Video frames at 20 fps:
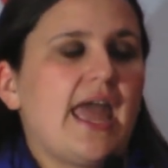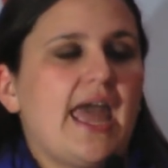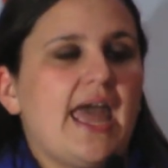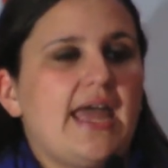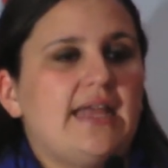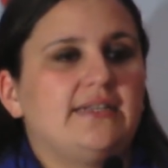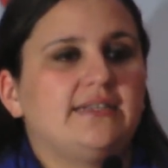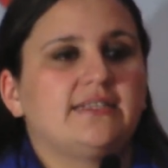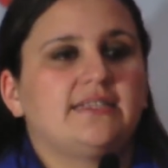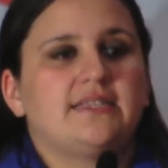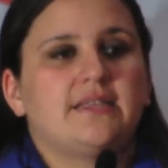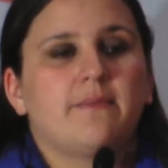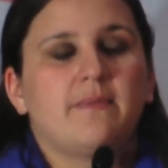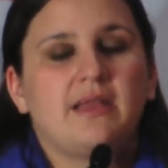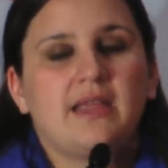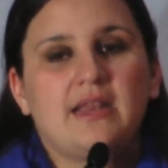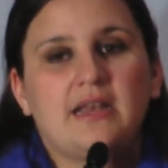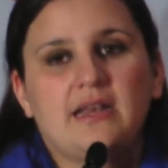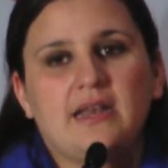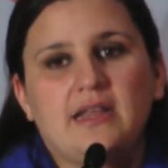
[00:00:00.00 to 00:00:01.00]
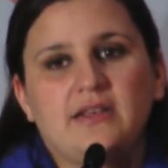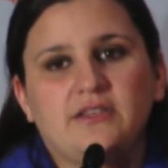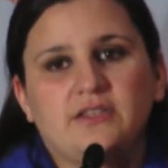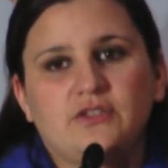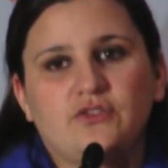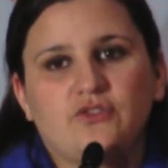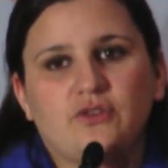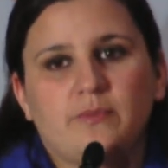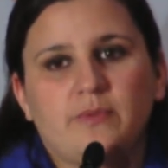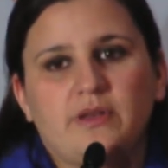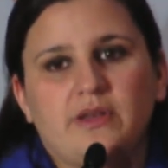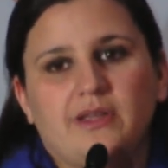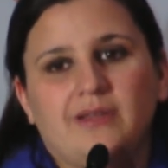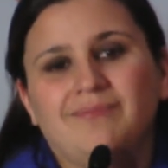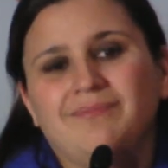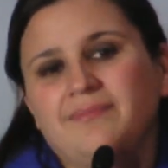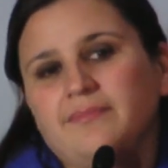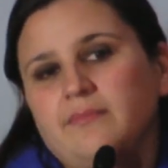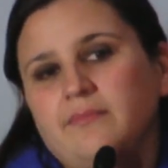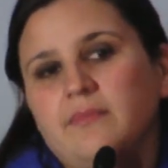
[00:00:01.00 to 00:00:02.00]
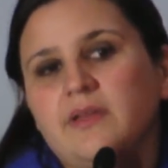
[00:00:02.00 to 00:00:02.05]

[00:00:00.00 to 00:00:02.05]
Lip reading: and disseminated and distributed.